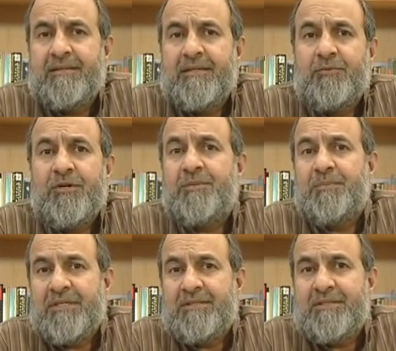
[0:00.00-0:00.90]
then what it
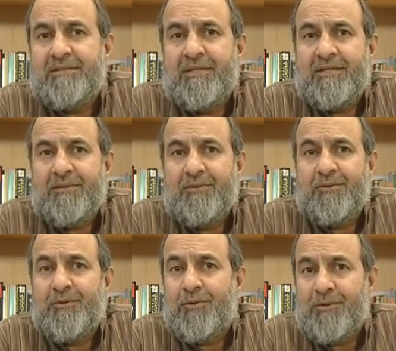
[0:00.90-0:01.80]
means is that
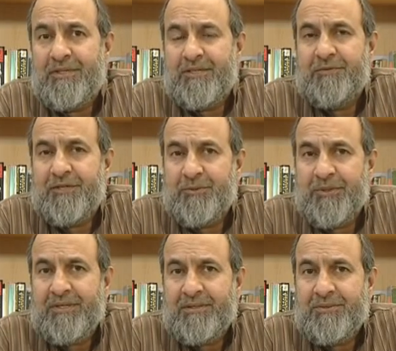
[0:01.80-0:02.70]
all that we are
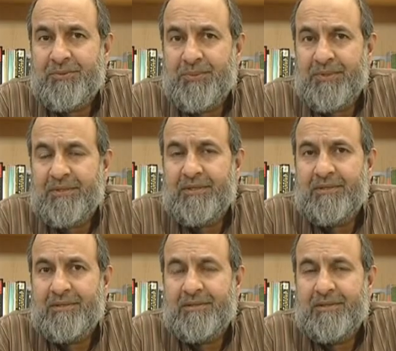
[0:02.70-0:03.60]
doing in this
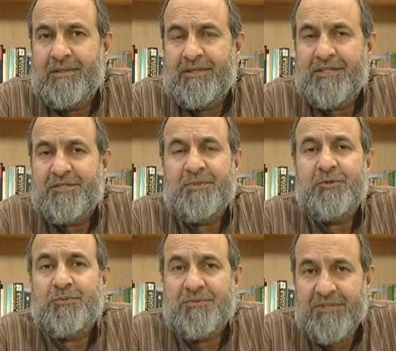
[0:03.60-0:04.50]
world is
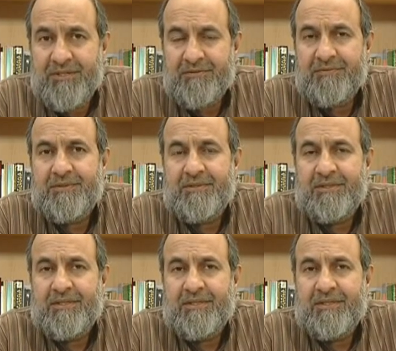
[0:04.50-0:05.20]
being observed,